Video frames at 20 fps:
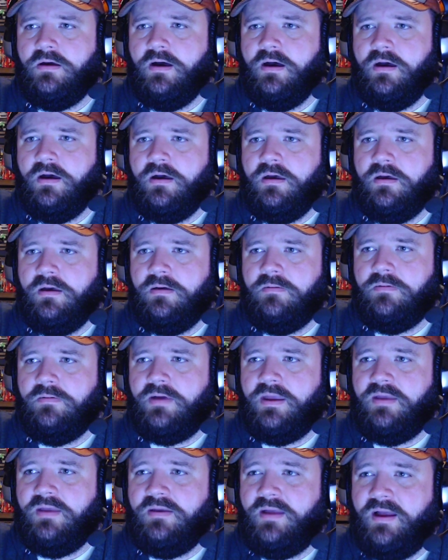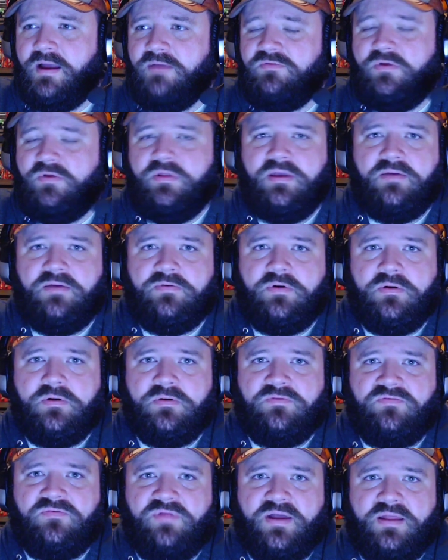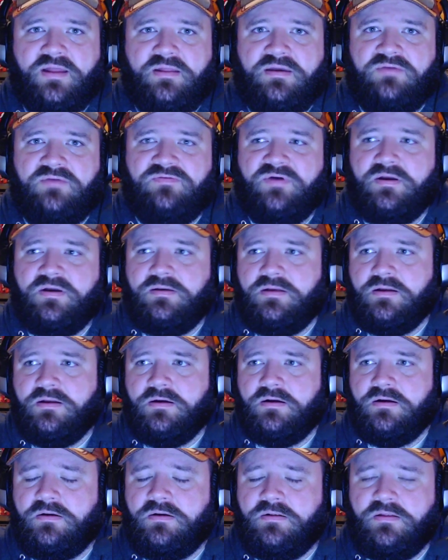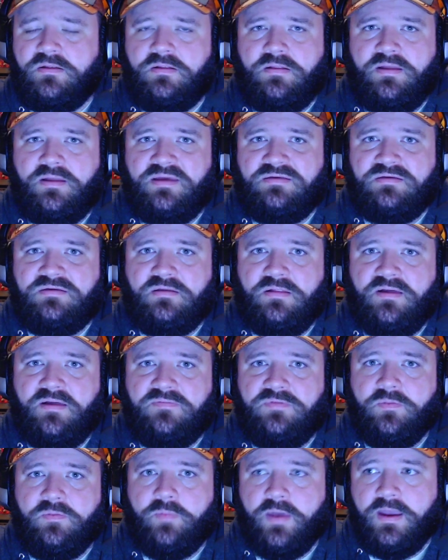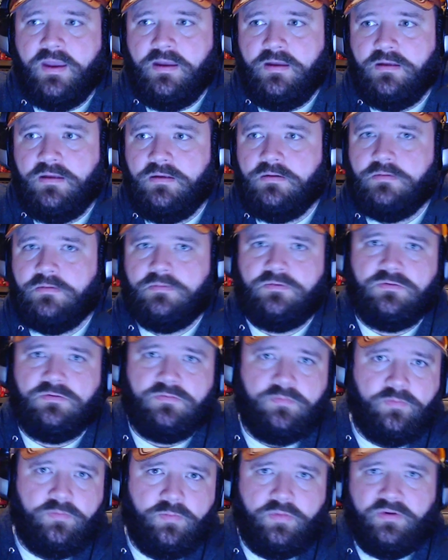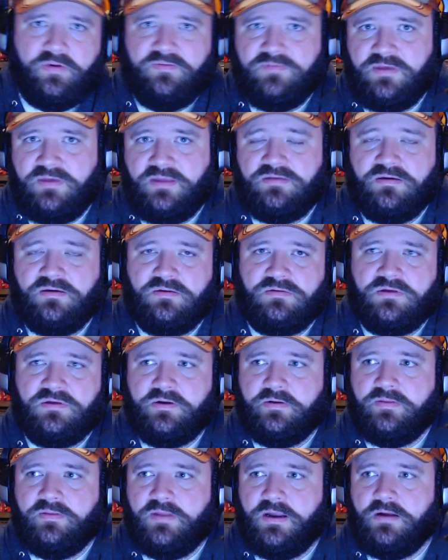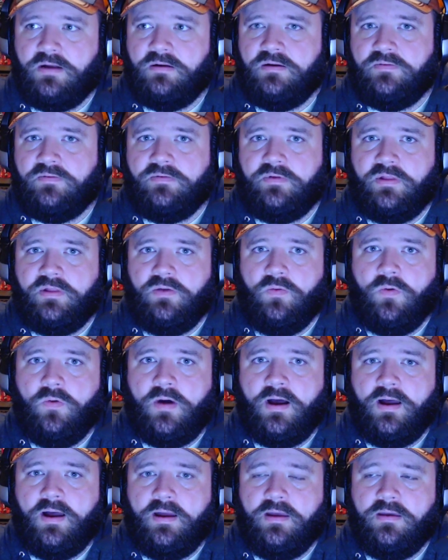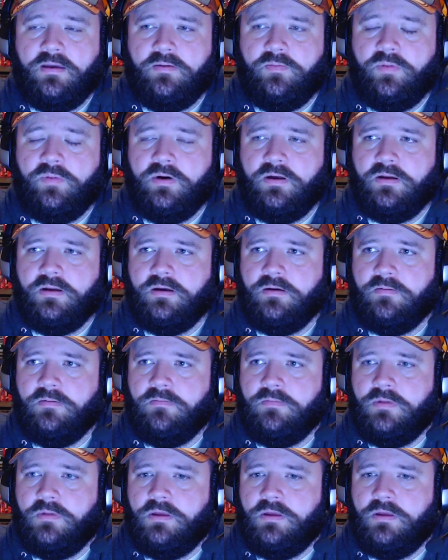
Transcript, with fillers: uh, it, I've only ever heard Flyleaf. I you know I that Lacey left the band, just brief details here and there, never really why, but um,